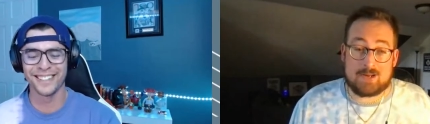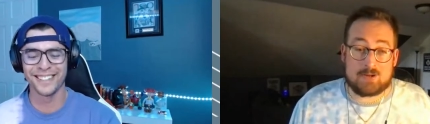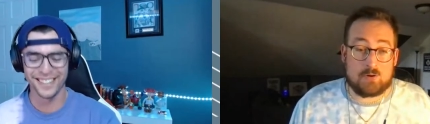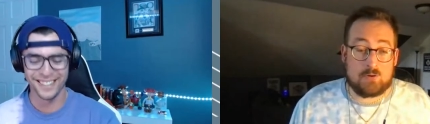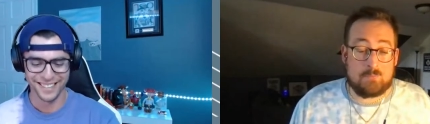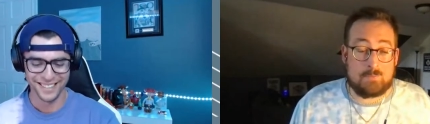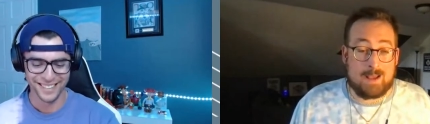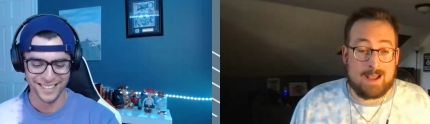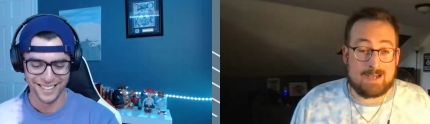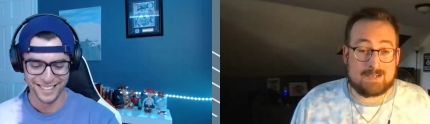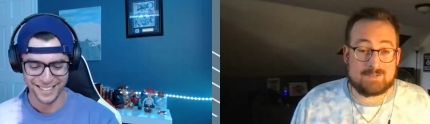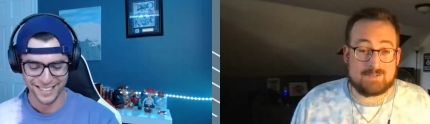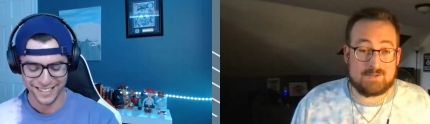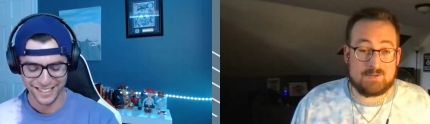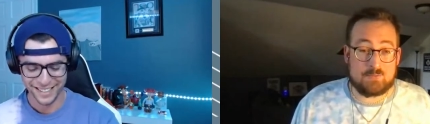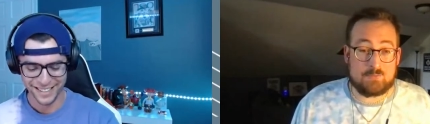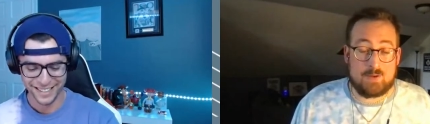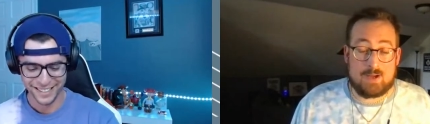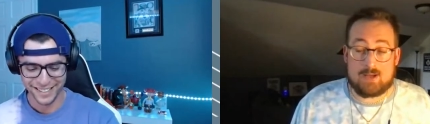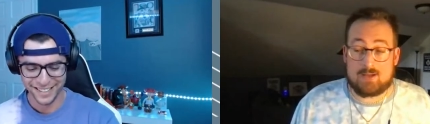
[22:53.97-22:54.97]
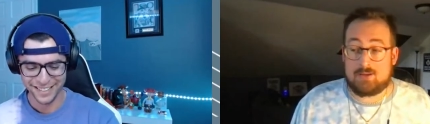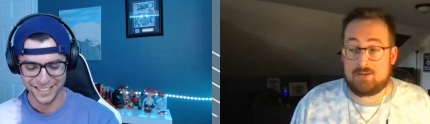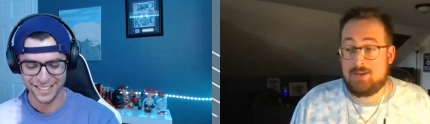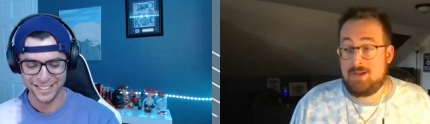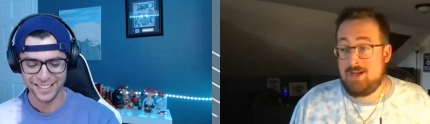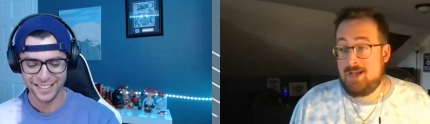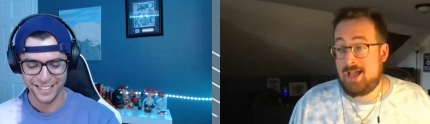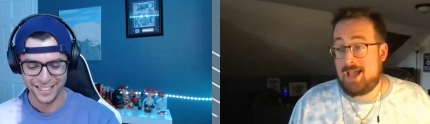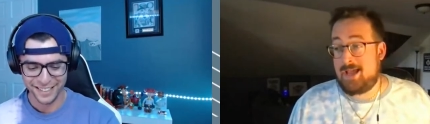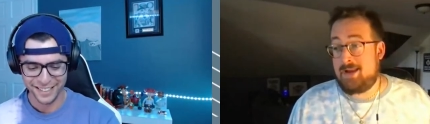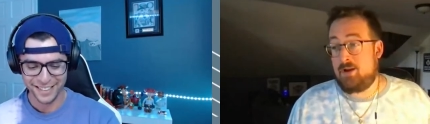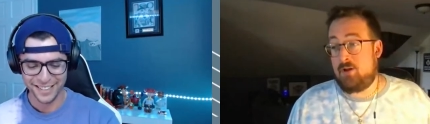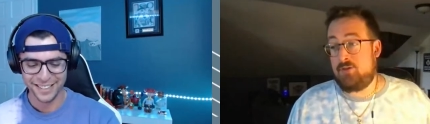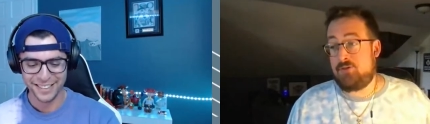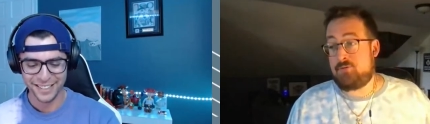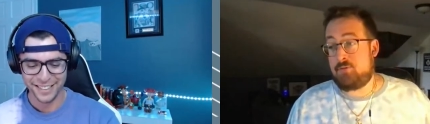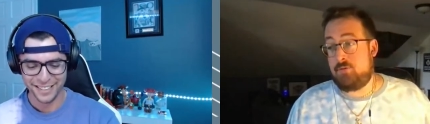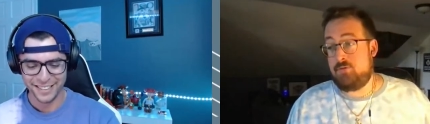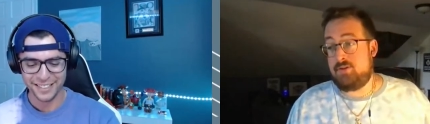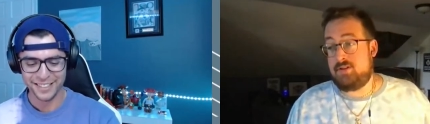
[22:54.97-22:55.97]
Speaker 1: back to the well. And I'll
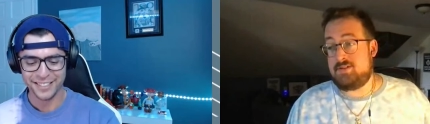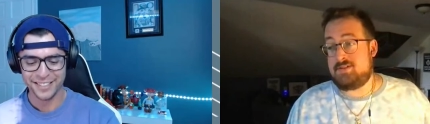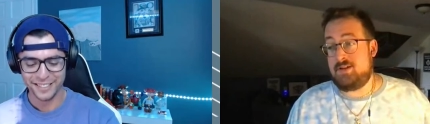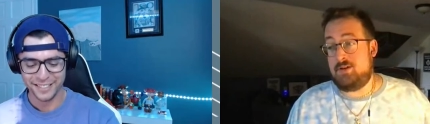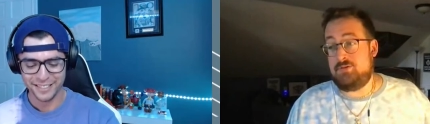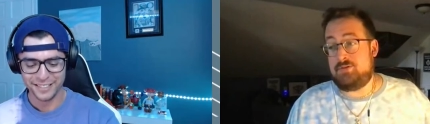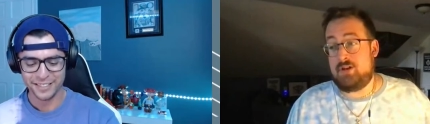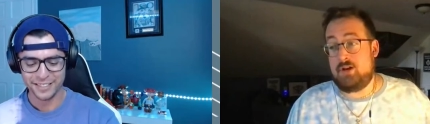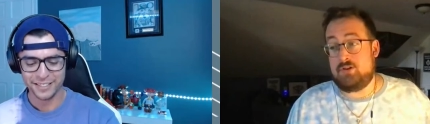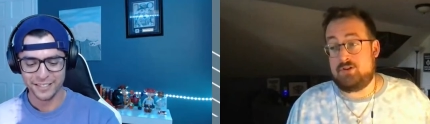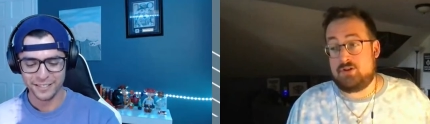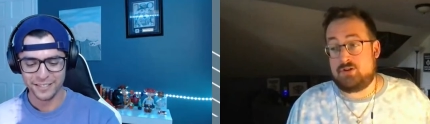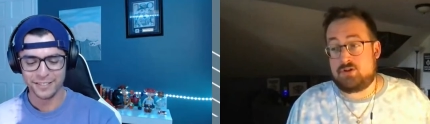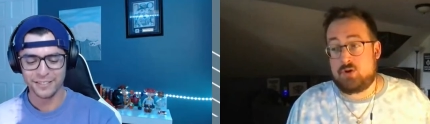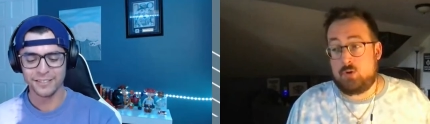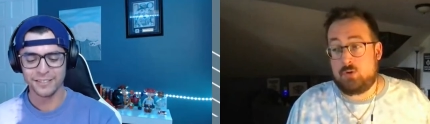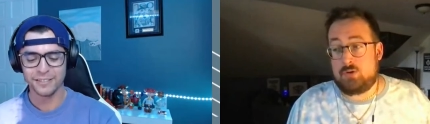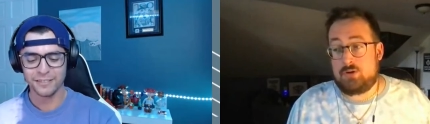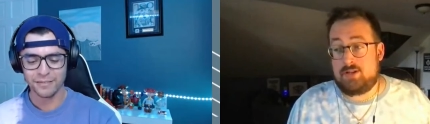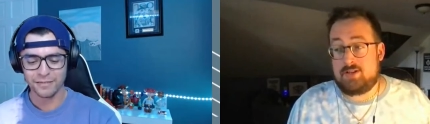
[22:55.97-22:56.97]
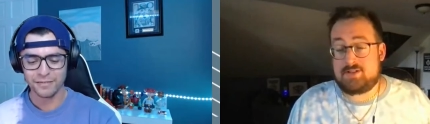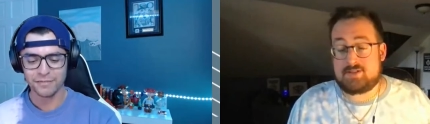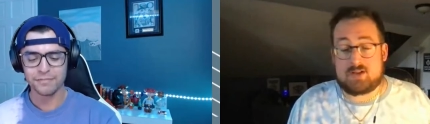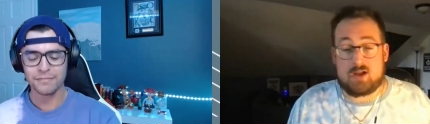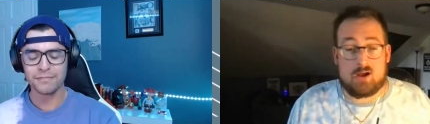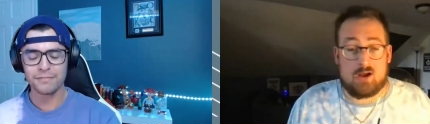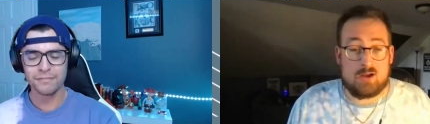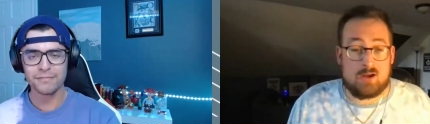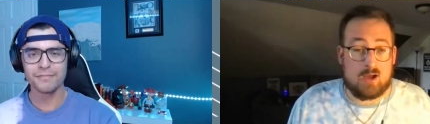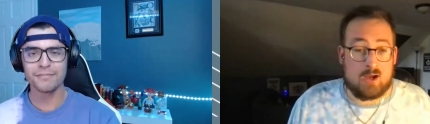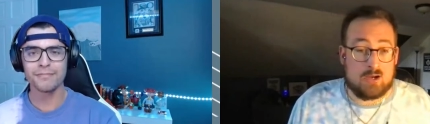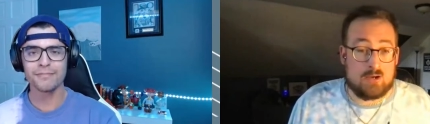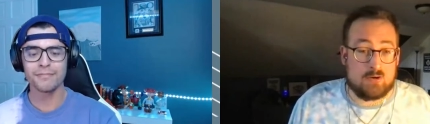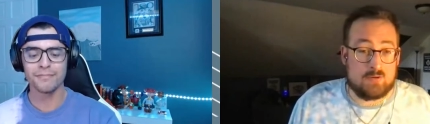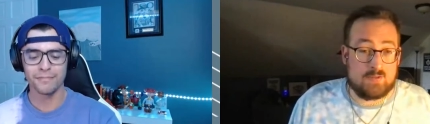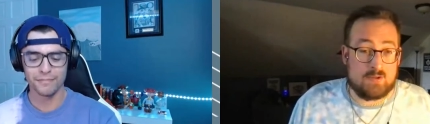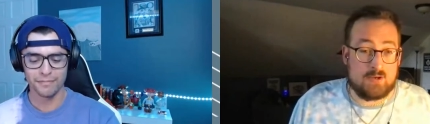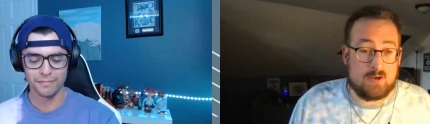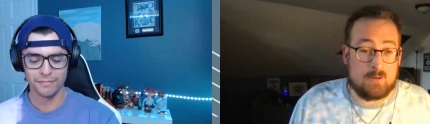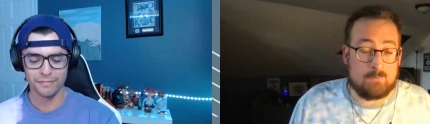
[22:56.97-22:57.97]
throw this out there the total has gone under the
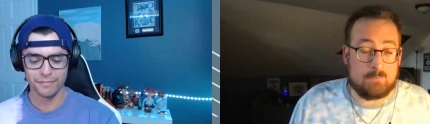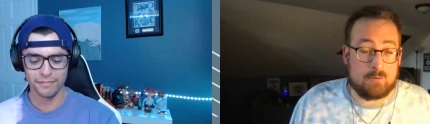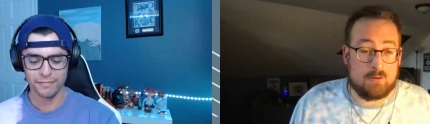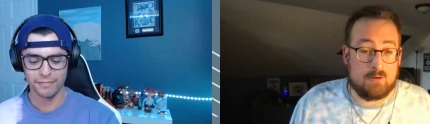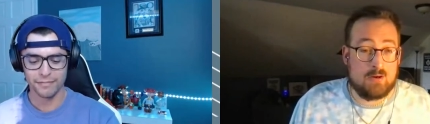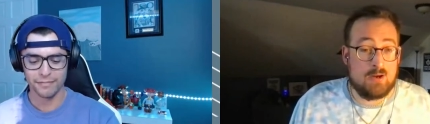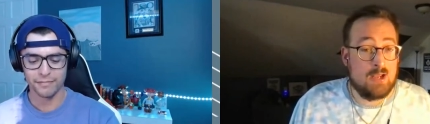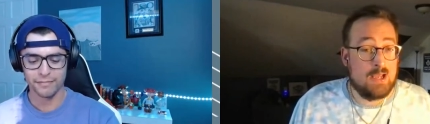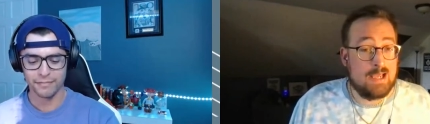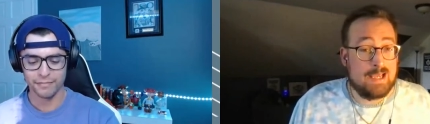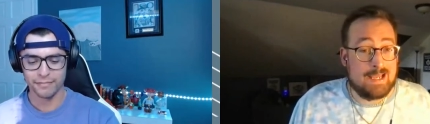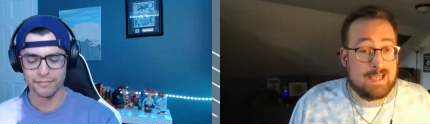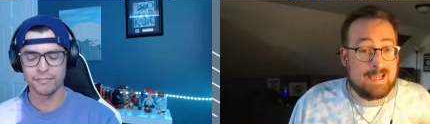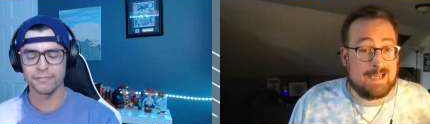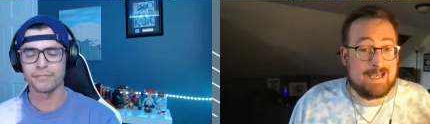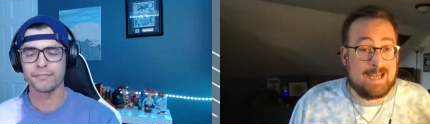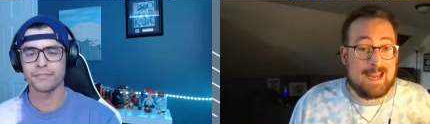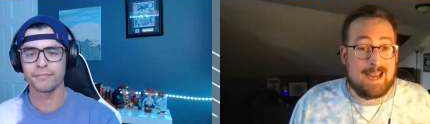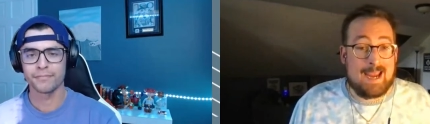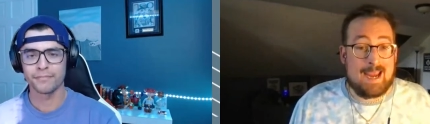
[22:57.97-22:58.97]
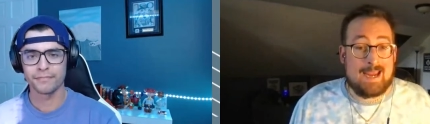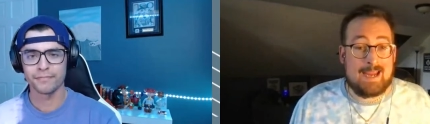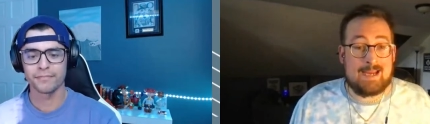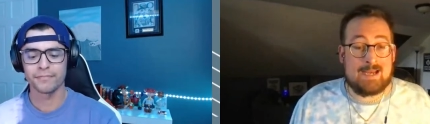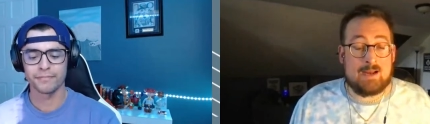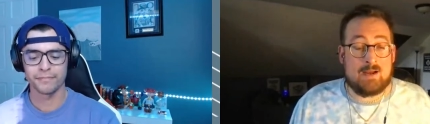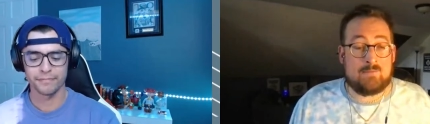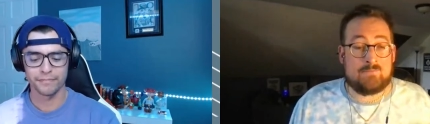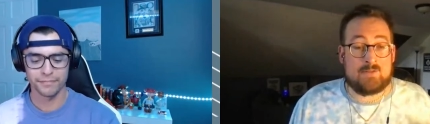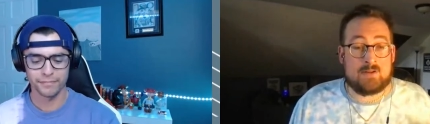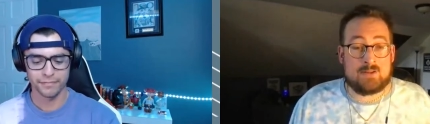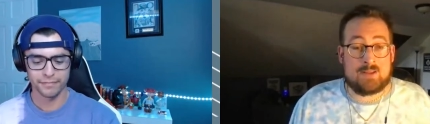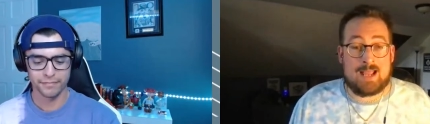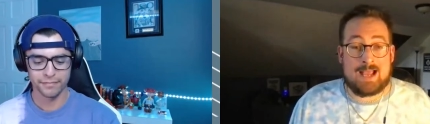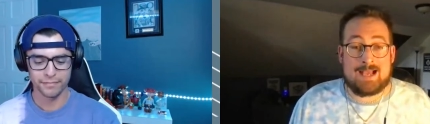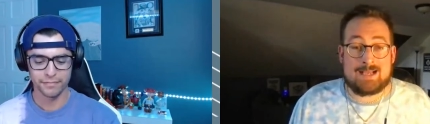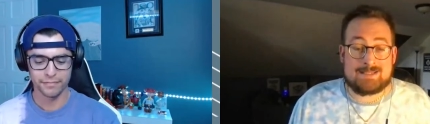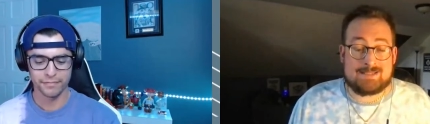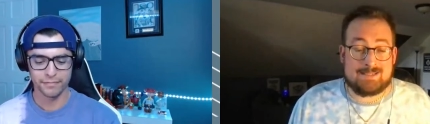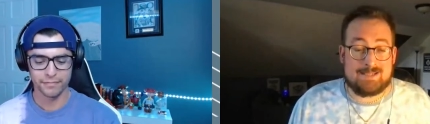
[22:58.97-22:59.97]
number in eight of the
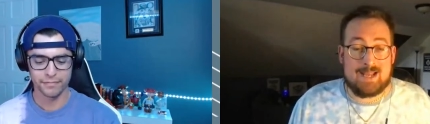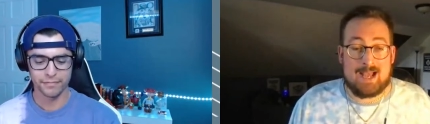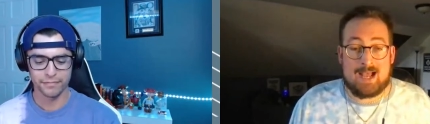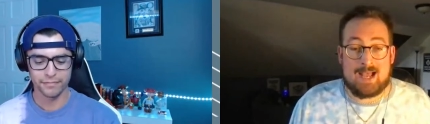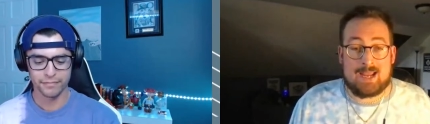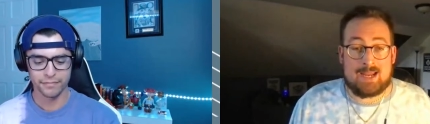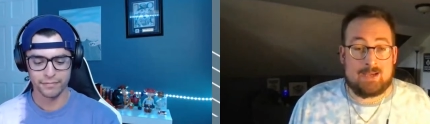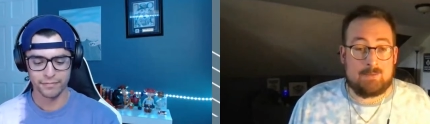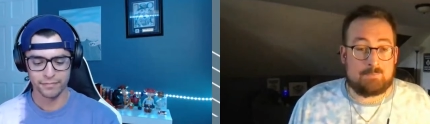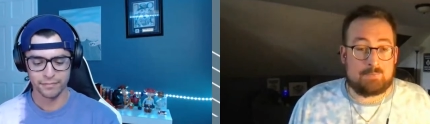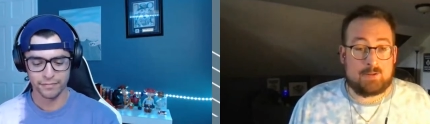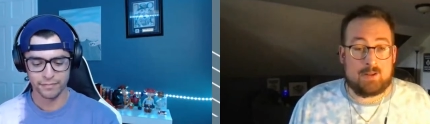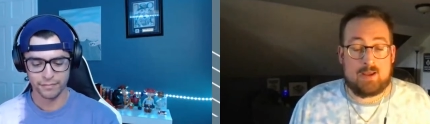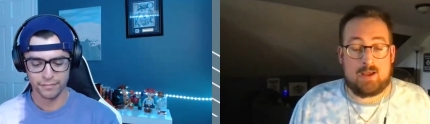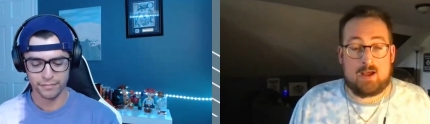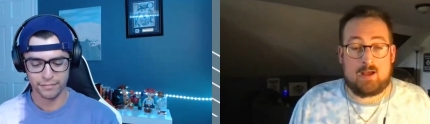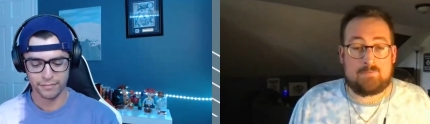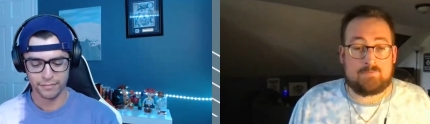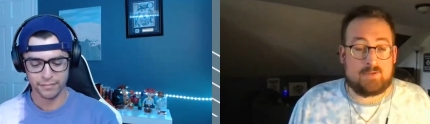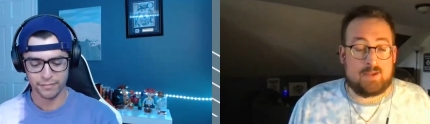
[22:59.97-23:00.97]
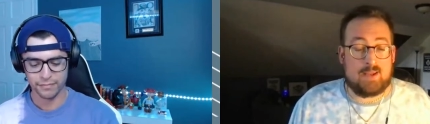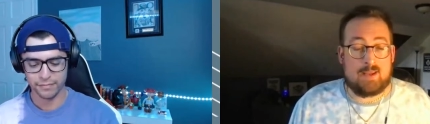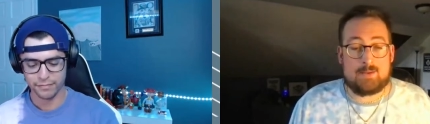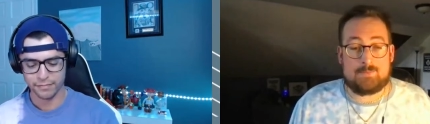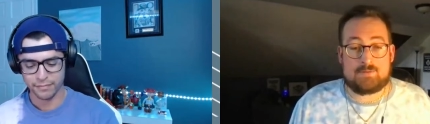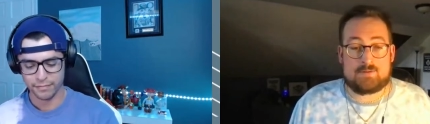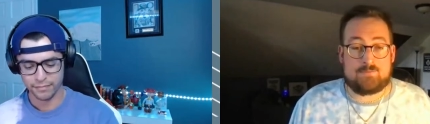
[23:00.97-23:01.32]
last nine playoff games for